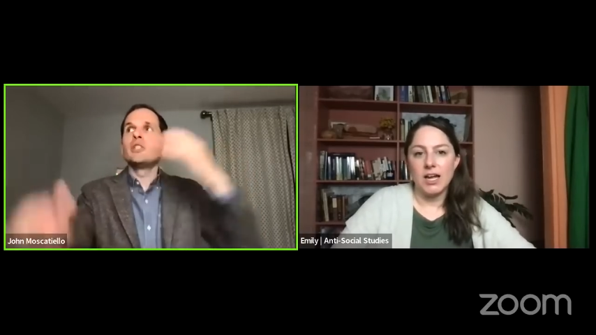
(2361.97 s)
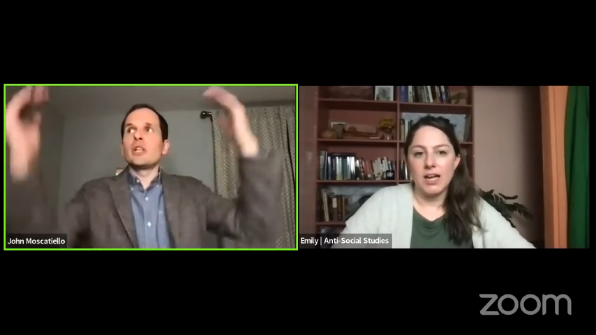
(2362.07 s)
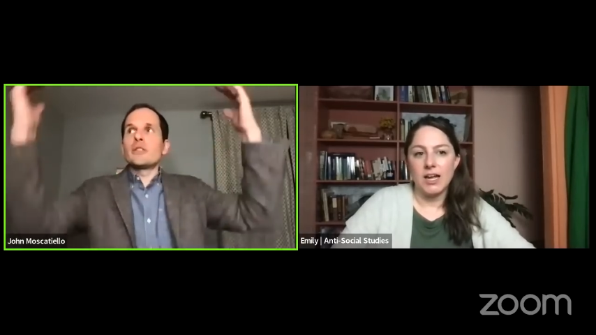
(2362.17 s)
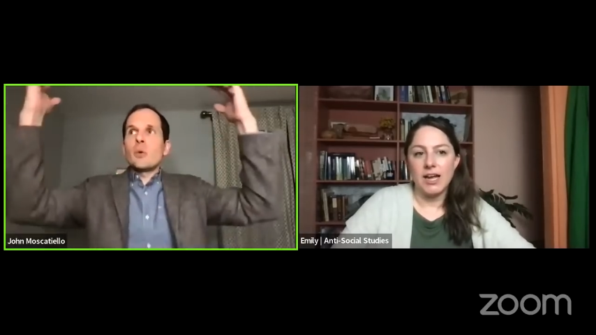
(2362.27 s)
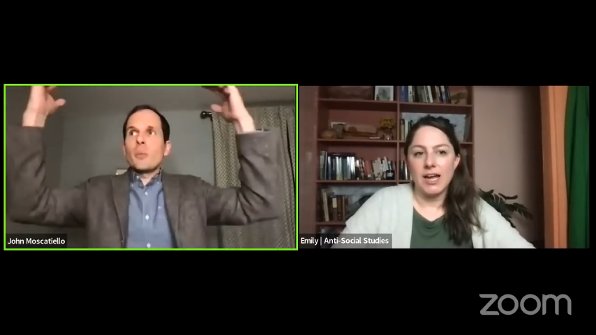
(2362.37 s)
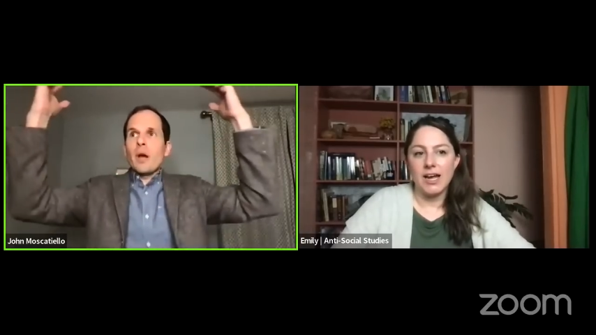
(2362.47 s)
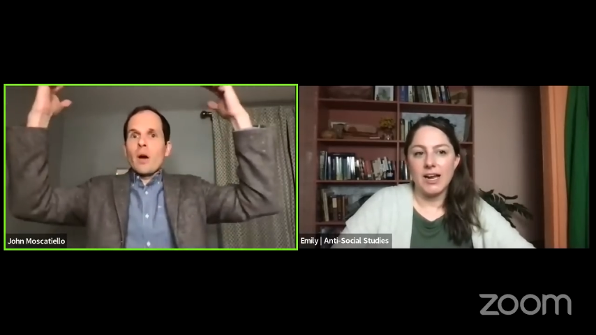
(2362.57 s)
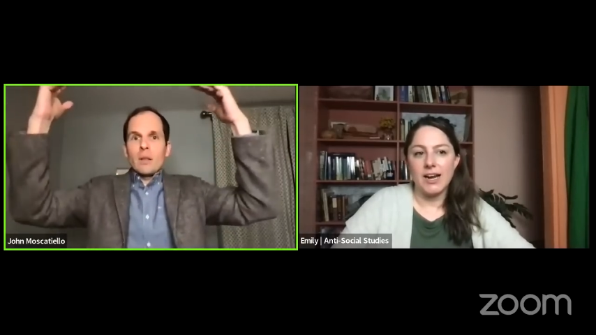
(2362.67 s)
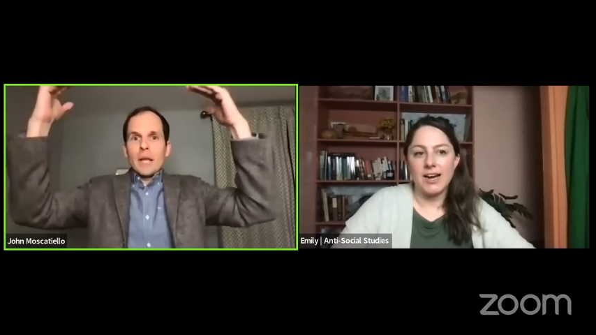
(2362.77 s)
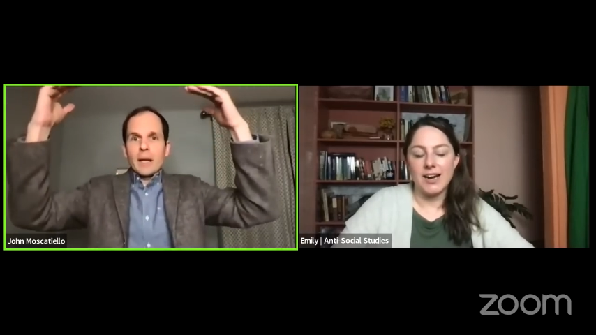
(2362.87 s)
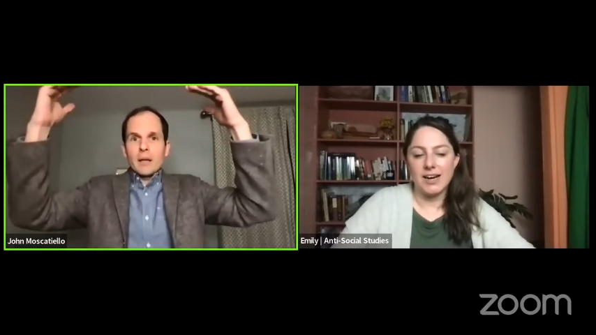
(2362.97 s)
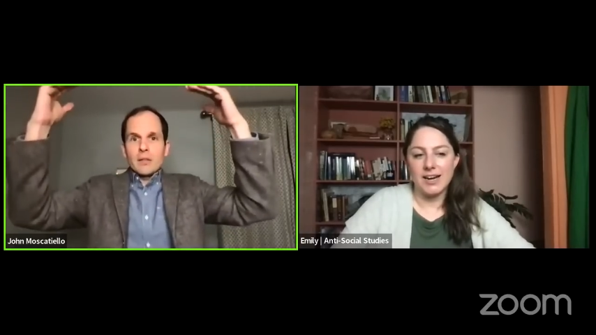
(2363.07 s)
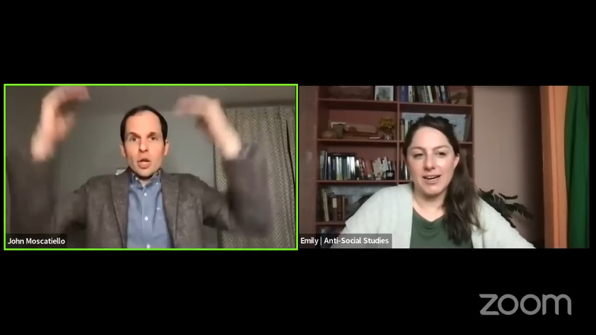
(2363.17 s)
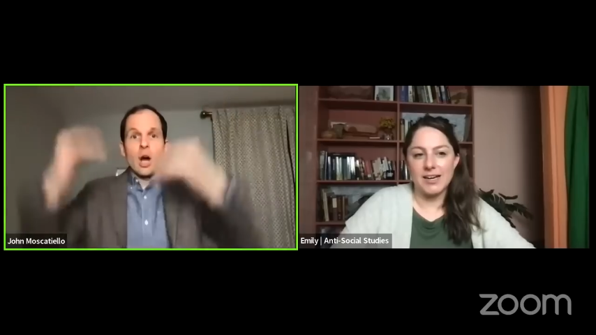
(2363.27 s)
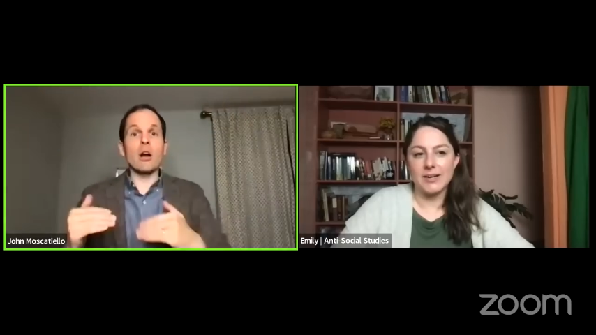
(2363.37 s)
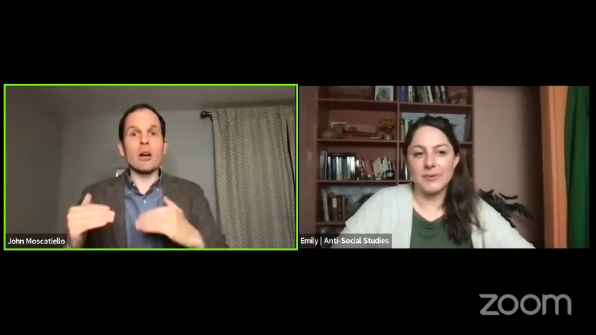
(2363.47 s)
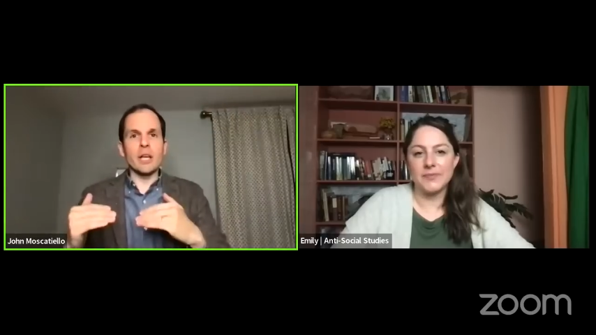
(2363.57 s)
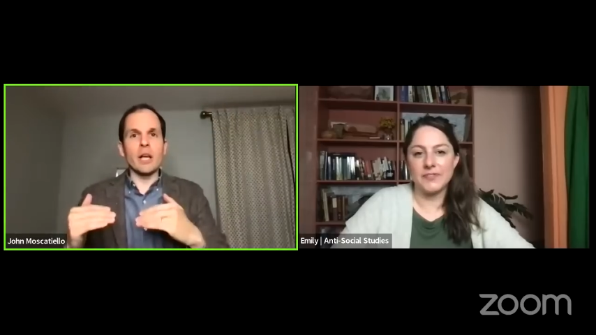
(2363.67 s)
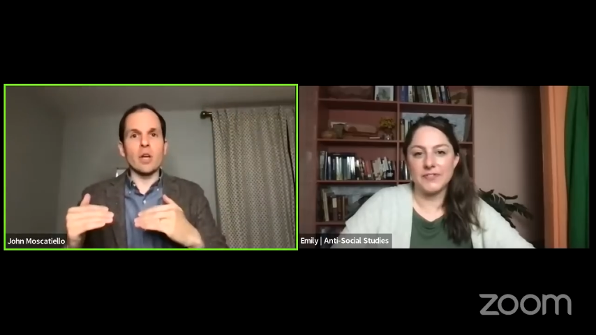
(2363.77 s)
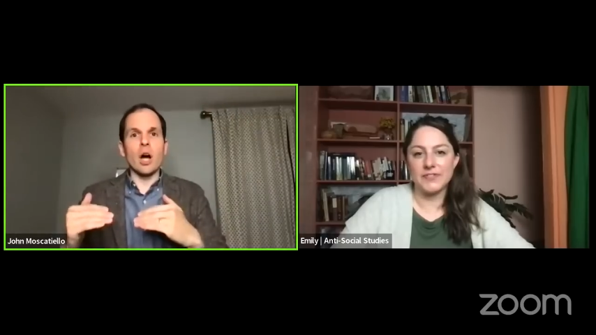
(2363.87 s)
Speaker 1: just so we all like talk
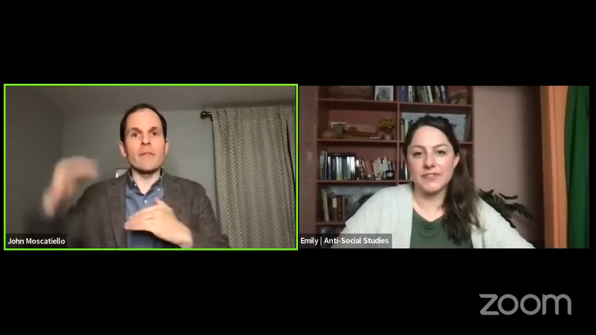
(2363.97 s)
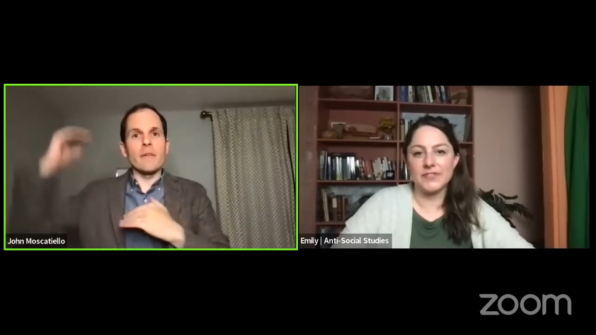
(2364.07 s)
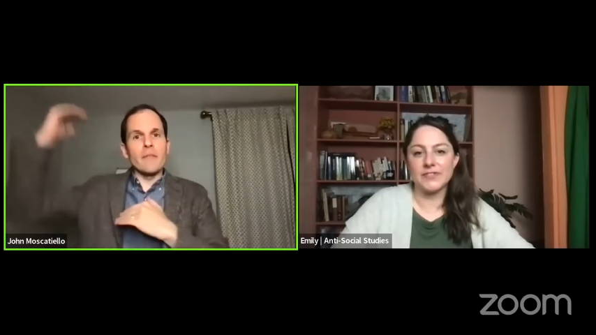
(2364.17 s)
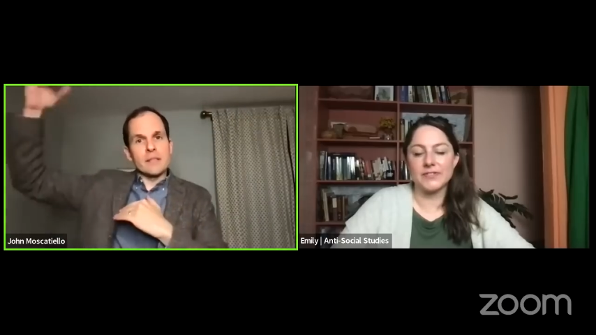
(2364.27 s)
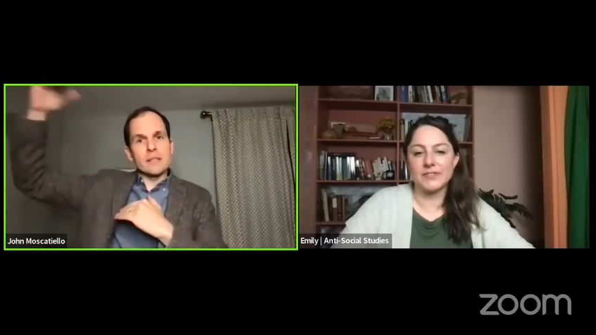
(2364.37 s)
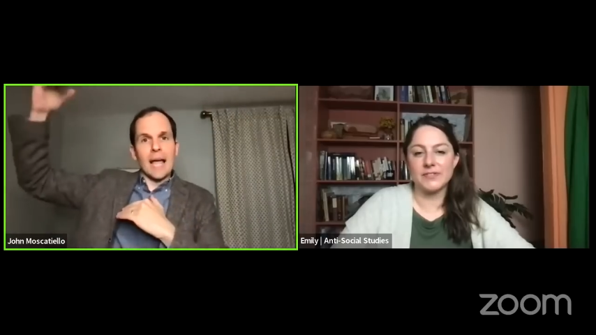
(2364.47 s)
ourselves off of this